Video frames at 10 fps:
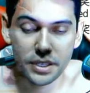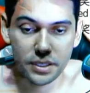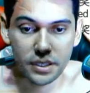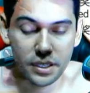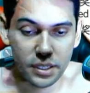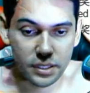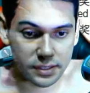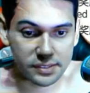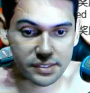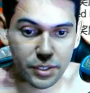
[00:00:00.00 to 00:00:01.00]
The
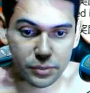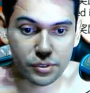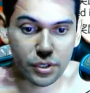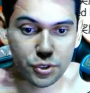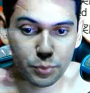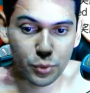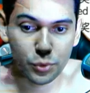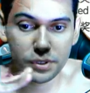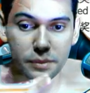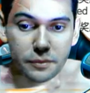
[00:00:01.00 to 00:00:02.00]
skill is going to
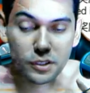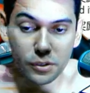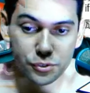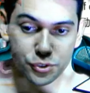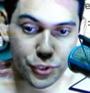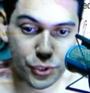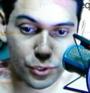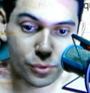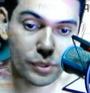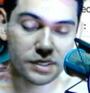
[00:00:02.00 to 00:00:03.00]
pull them close to
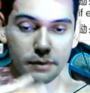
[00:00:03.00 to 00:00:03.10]
you,